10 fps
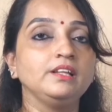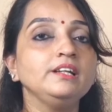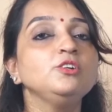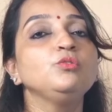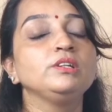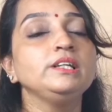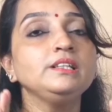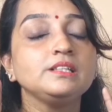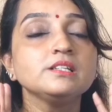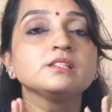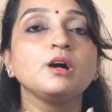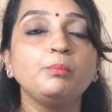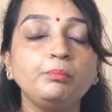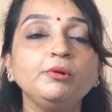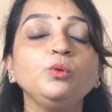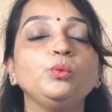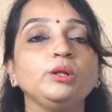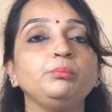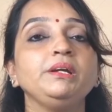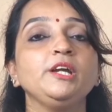Then only this couple
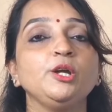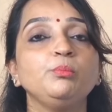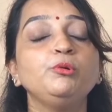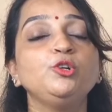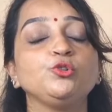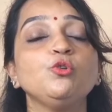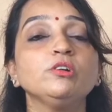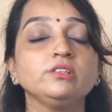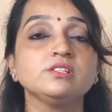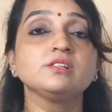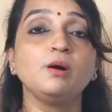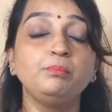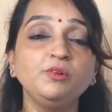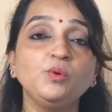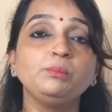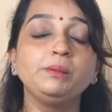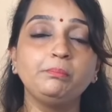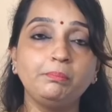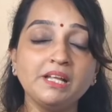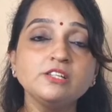will be able to, or this couple will be
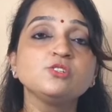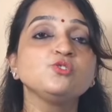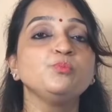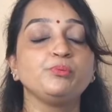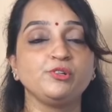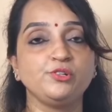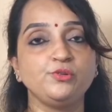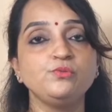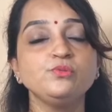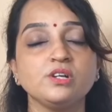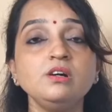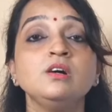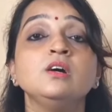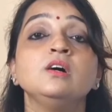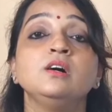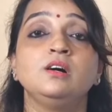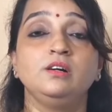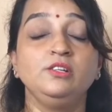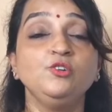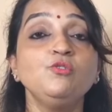blessed to produce a
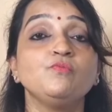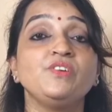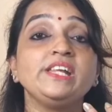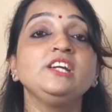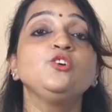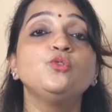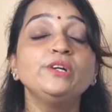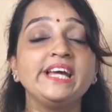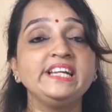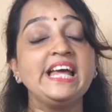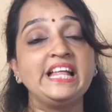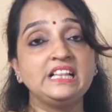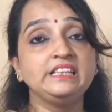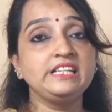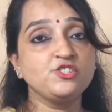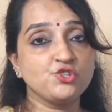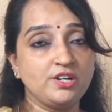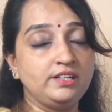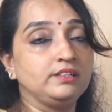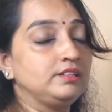very good and healthy
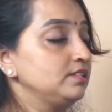child.